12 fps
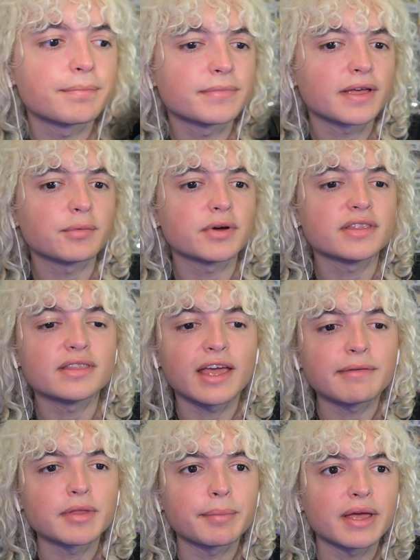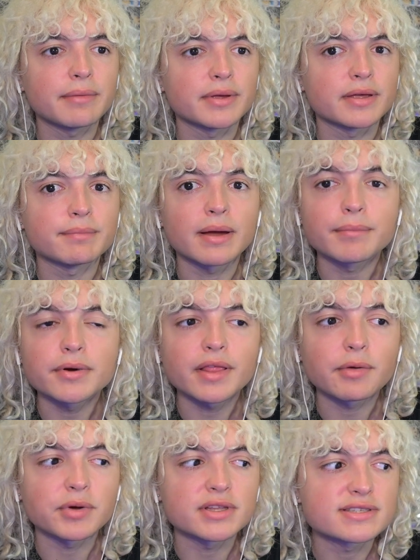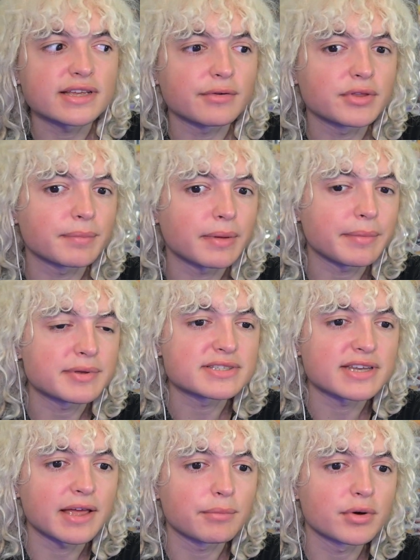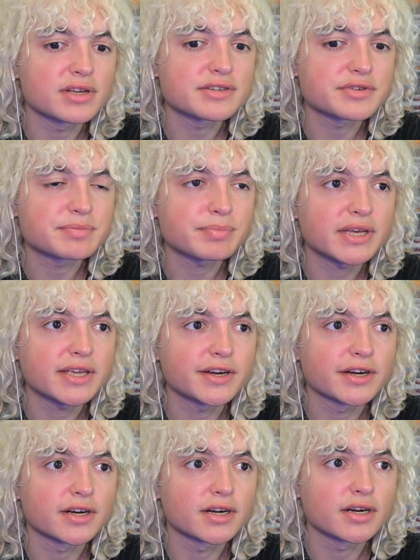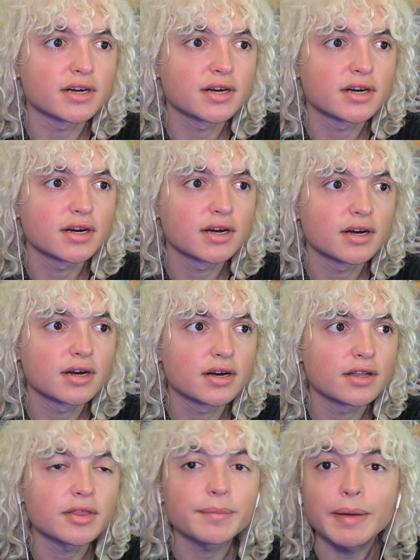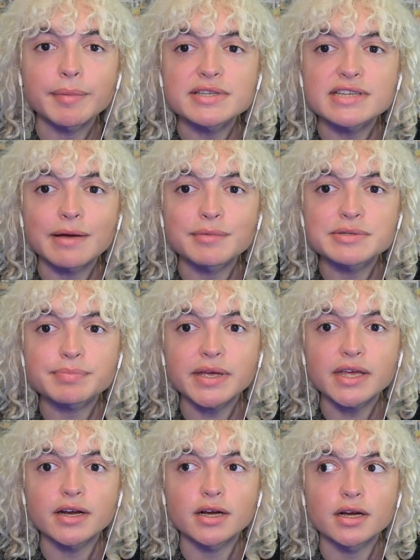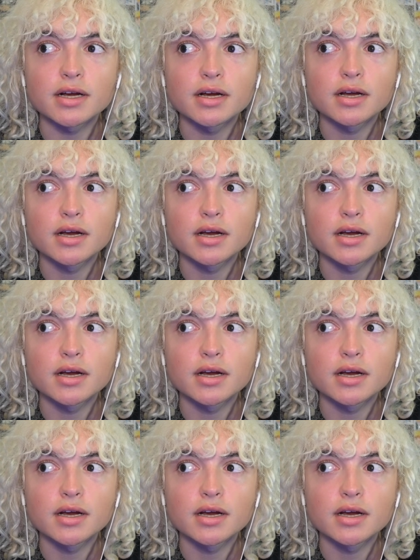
They wouldn't name the baby. Remember, they wouldn't say what the baby's name was? It was Peter. The baby's name was Peter.